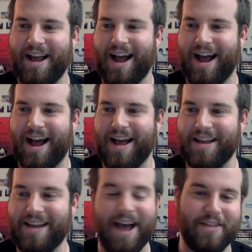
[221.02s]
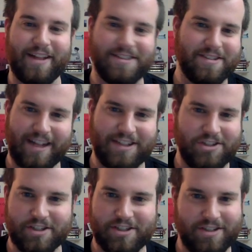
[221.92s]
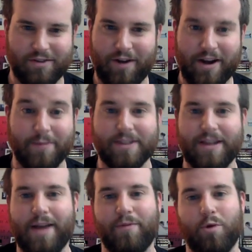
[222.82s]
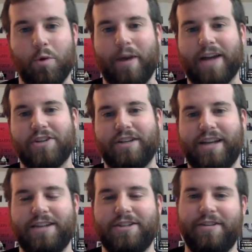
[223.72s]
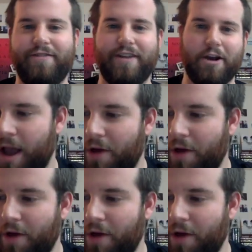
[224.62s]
That's just a random aside before we actually get into the video.